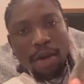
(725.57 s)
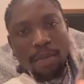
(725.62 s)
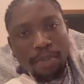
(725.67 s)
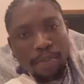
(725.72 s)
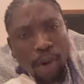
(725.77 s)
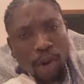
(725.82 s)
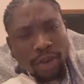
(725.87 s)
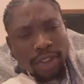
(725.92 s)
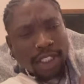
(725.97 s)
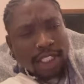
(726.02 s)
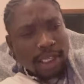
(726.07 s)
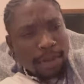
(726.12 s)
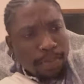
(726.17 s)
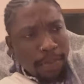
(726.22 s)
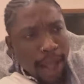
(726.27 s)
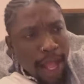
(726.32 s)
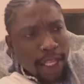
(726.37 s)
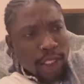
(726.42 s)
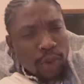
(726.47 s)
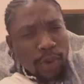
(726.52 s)
Post the
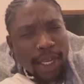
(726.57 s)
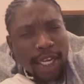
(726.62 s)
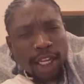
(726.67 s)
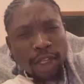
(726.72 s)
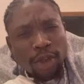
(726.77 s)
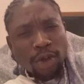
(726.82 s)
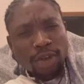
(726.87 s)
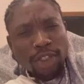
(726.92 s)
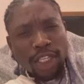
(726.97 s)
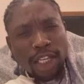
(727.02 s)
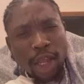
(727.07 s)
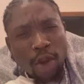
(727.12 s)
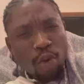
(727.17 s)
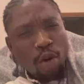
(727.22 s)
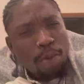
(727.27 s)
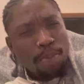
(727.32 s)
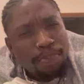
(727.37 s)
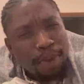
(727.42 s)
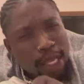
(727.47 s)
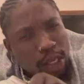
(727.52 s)
part where they talk say they
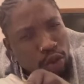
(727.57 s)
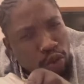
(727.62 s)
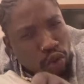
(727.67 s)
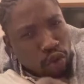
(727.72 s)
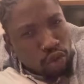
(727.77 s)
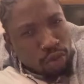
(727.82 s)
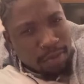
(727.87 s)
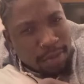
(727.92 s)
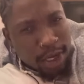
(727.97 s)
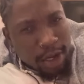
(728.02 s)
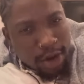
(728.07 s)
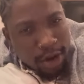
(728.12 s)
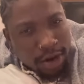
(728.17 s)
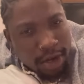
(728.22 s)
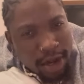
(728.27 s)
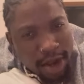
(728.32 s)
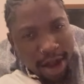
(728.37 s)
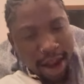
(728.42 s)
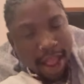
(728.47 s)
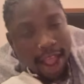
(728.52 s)
won't pay you 2 million naira.